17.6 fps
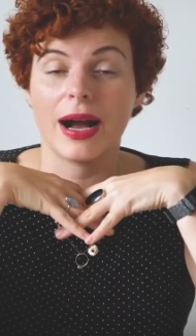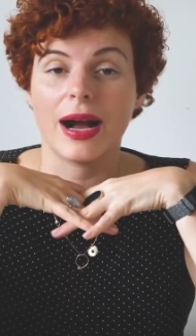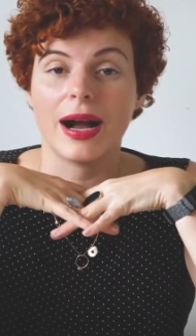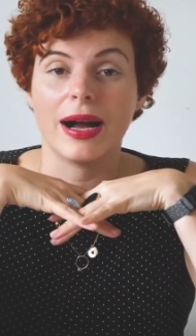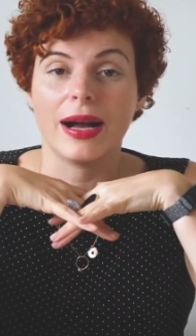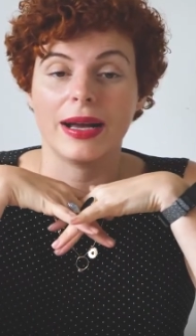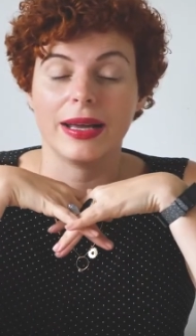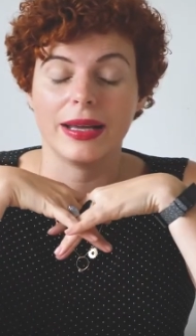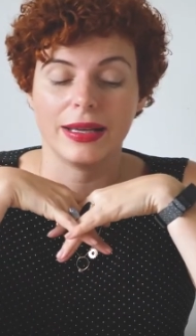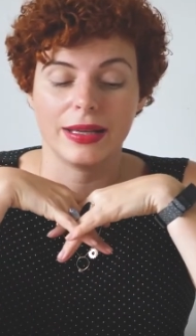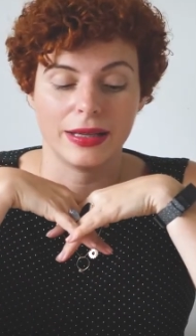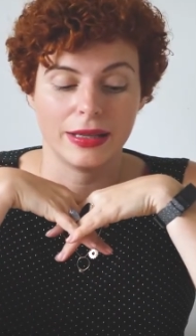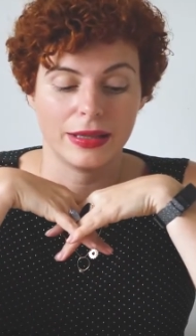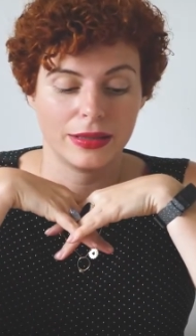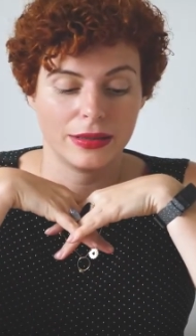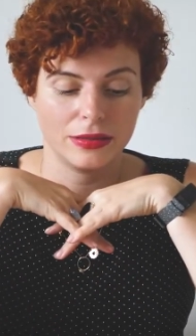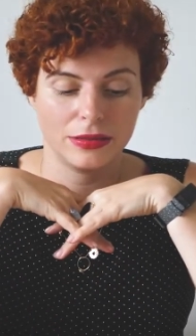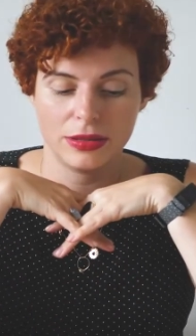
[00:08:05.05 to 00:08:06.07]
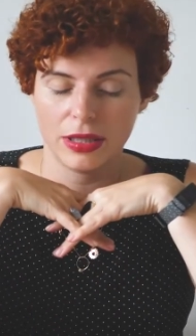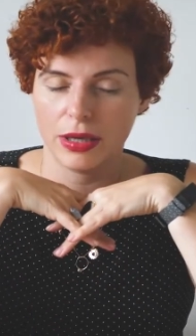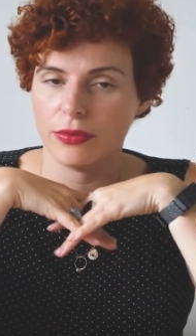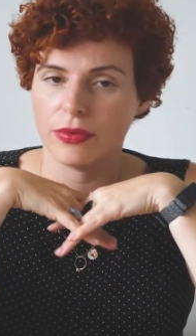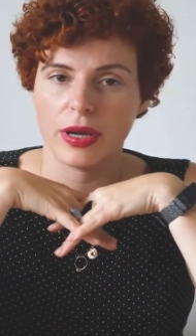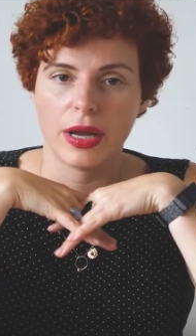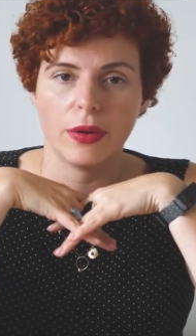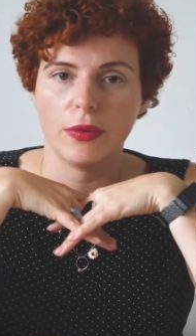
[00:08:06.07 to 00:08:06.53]
I
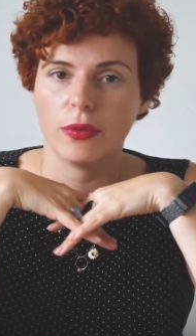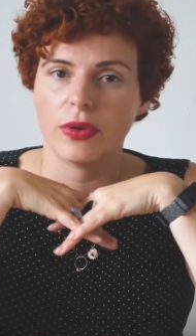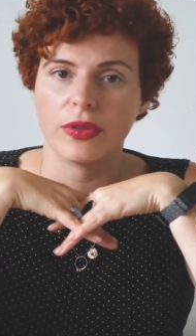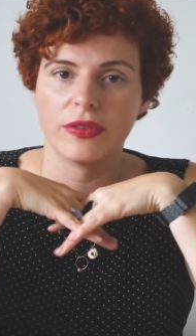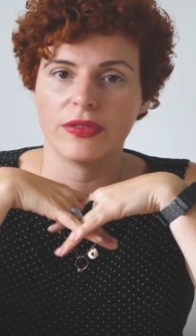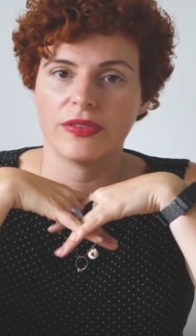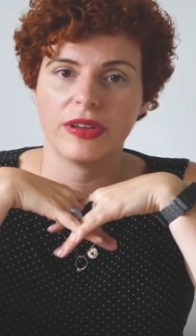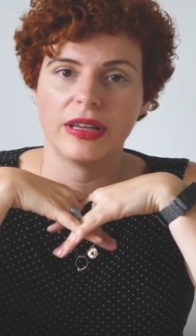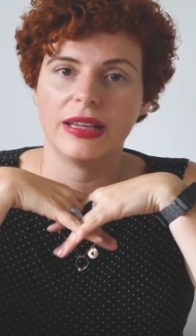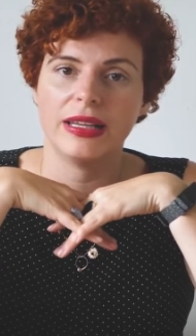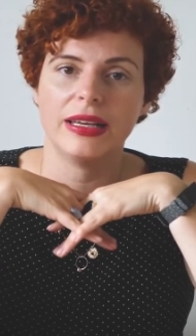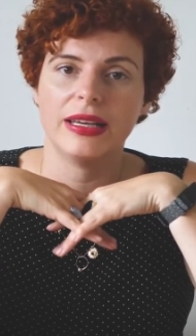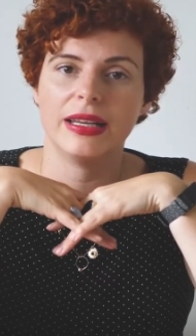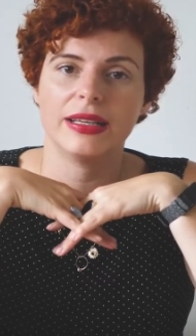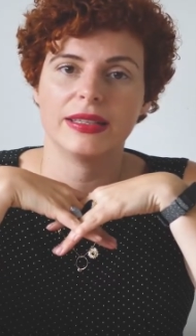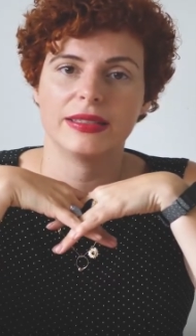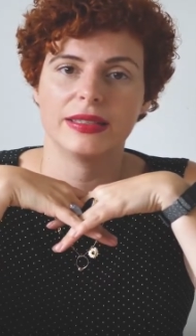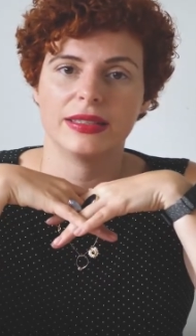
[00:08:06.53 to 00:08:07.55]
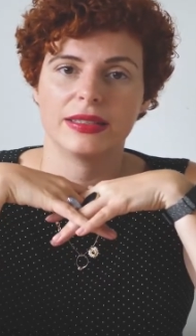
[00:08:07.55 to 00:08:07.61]
don't know what the feeling is.